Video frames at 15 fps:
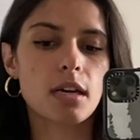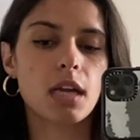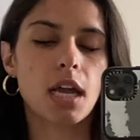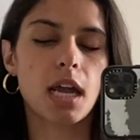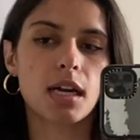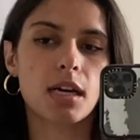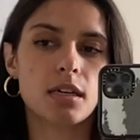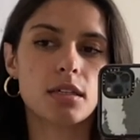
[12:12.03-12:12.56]

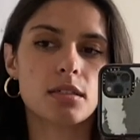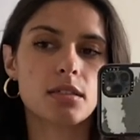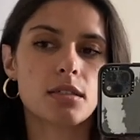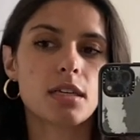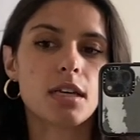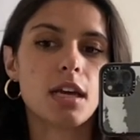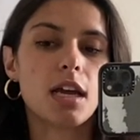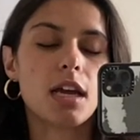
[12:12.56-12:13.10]
And
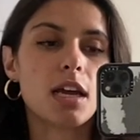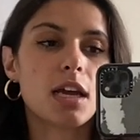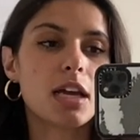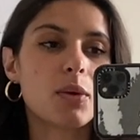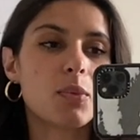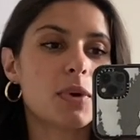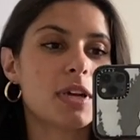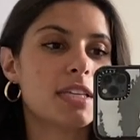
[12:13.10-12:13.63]

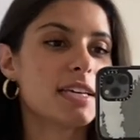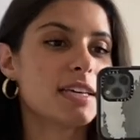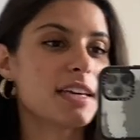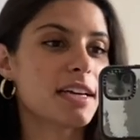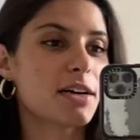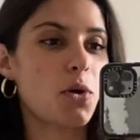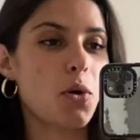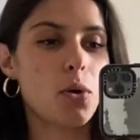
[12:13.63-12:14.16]
we did
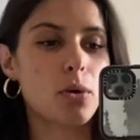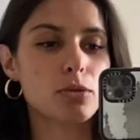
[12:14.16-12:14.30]
like a whole